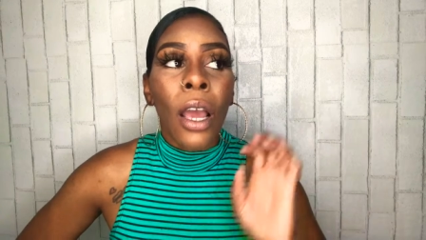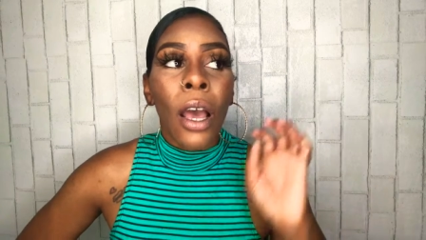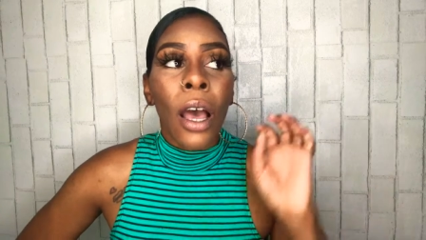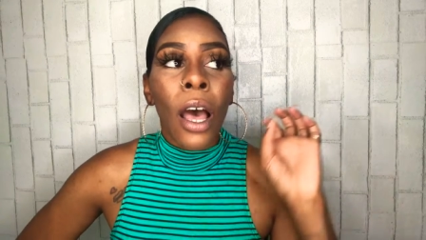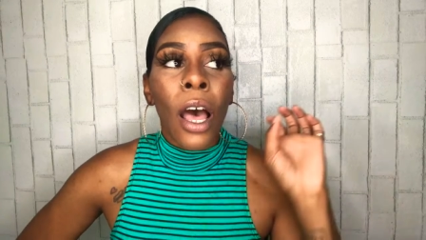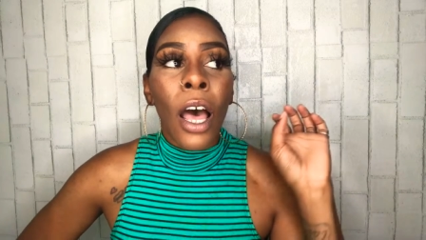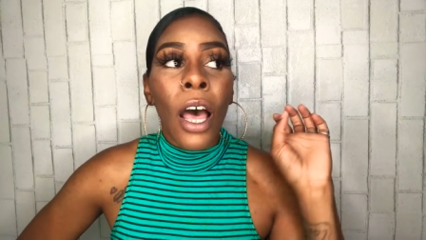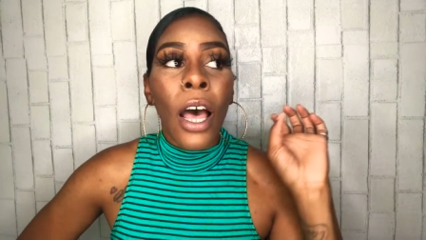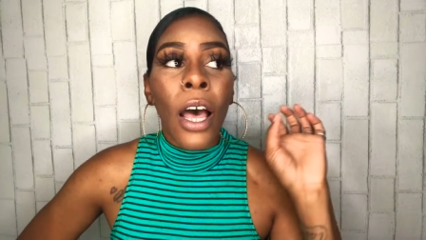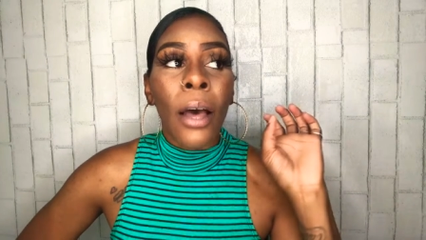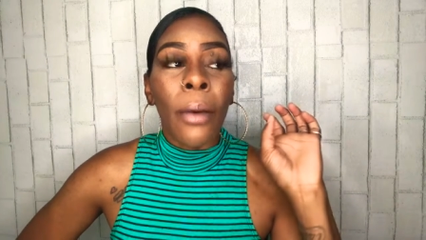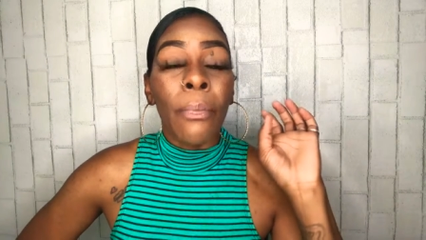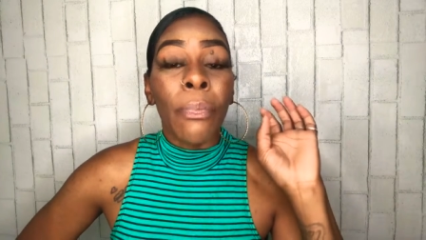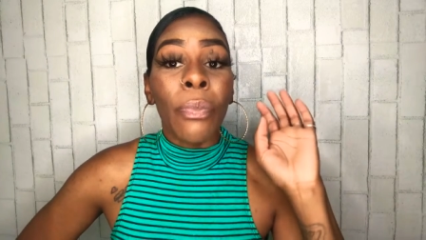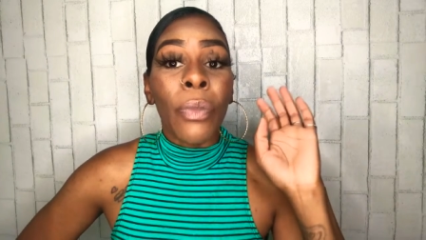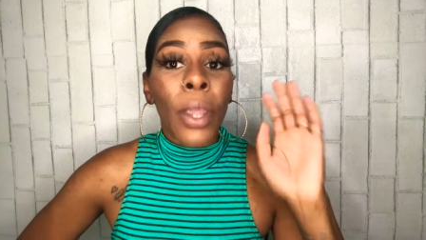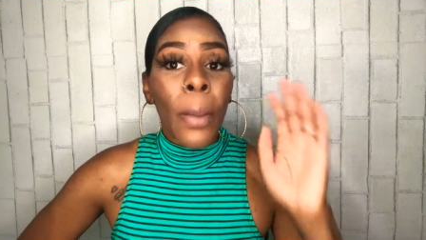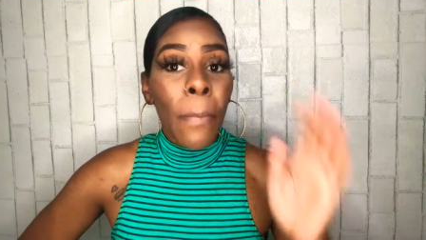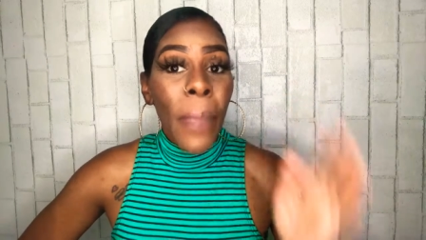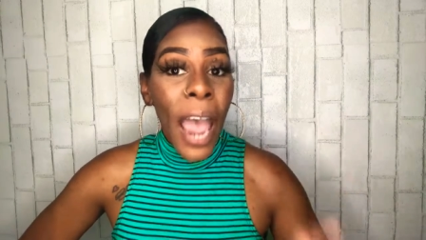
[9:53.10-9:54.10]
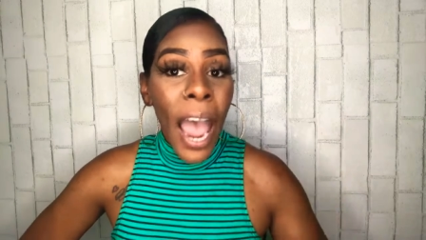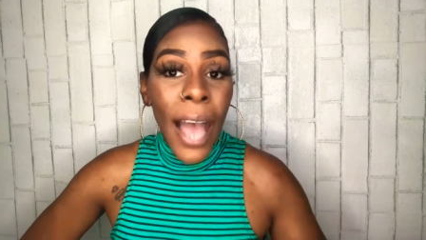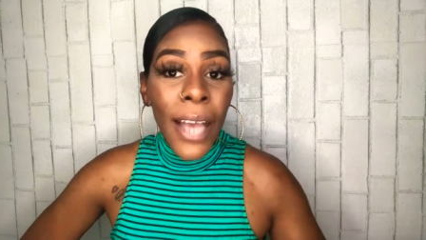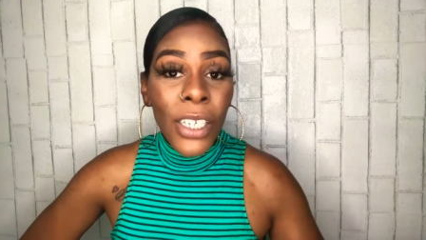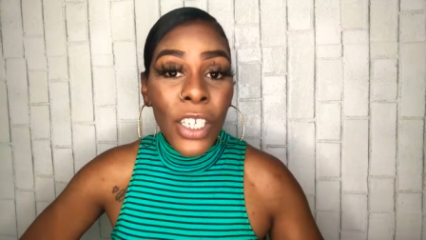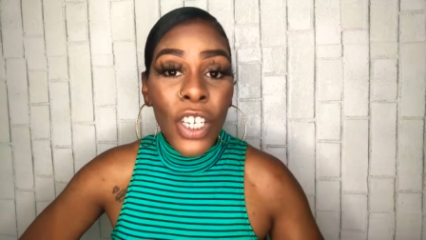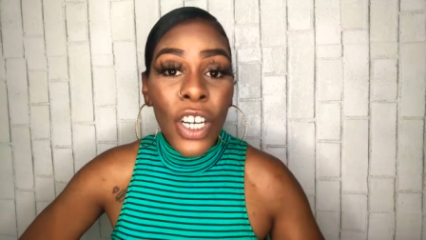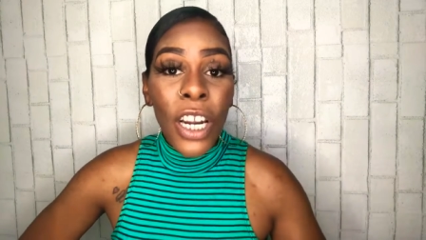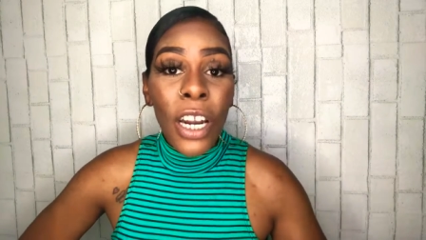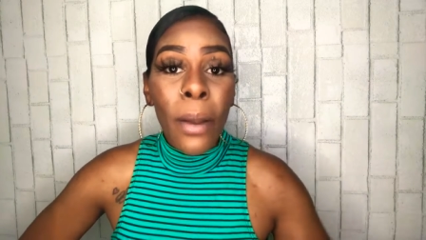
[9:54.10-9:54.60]
um,
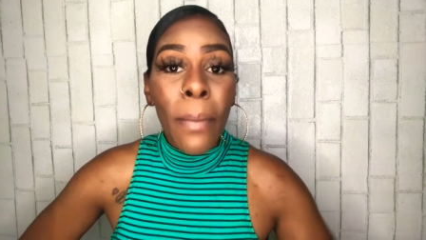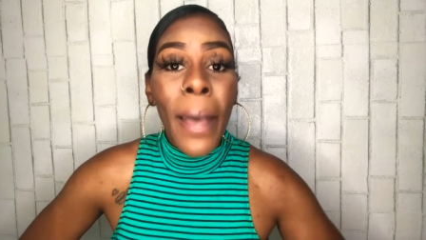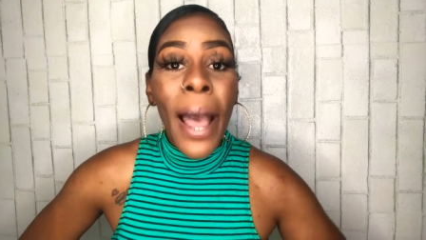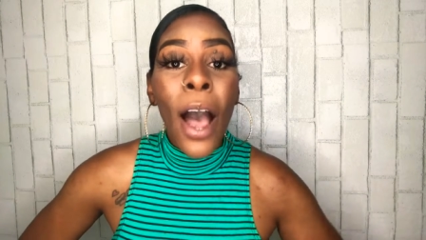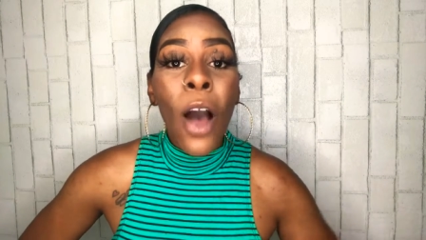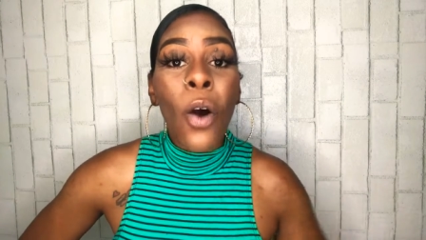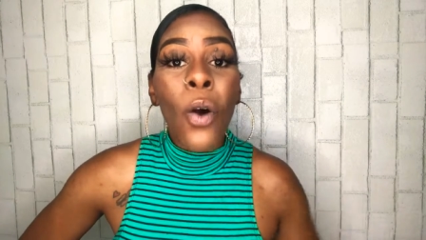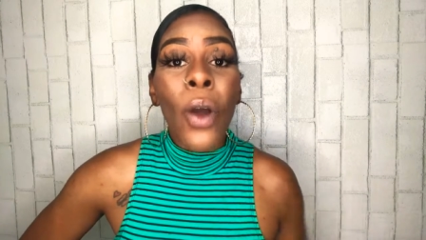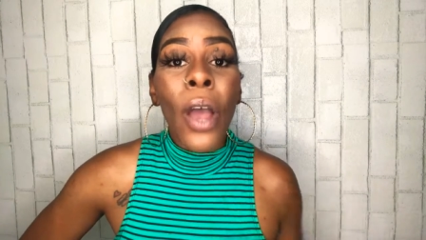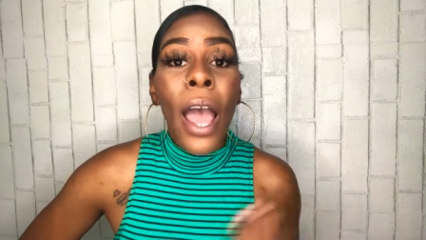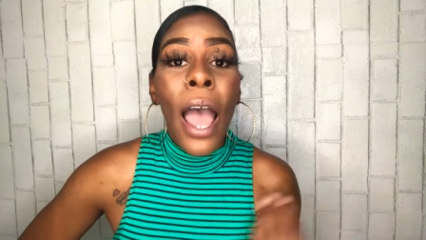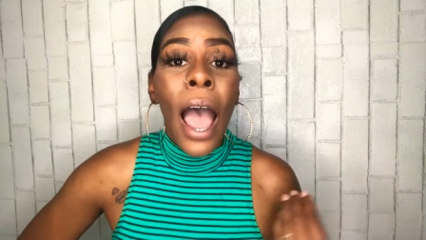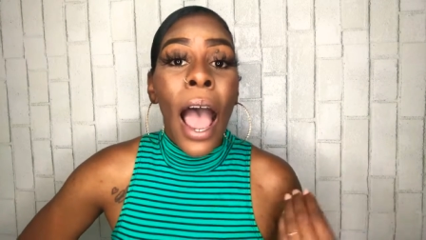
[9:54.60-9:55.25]
passionate about,